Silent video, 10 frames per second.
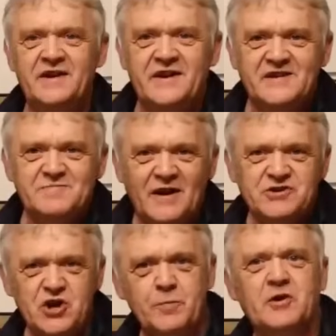And here's
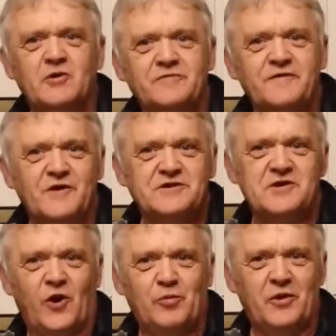my tubicle
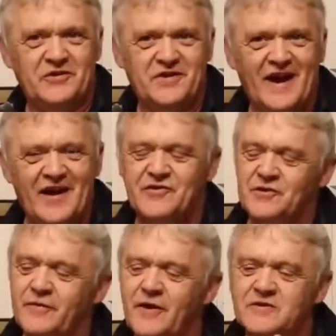version all put
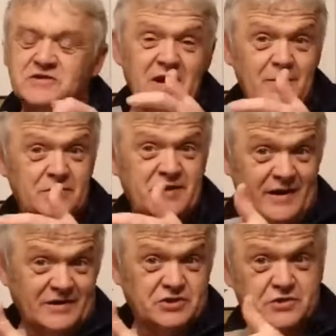together. And we've got the same
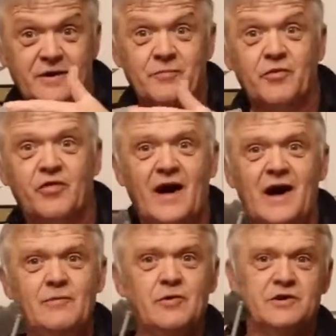metallic strip
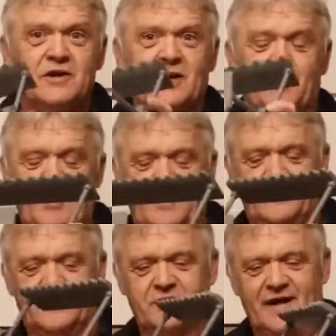there. We're going to clip it
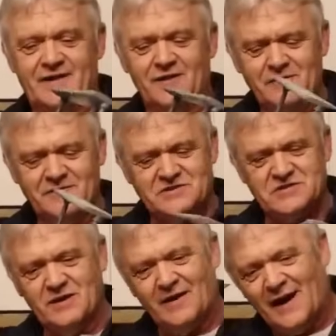in the cradle and
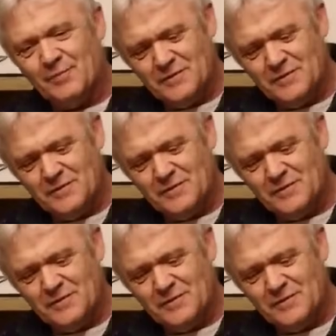see what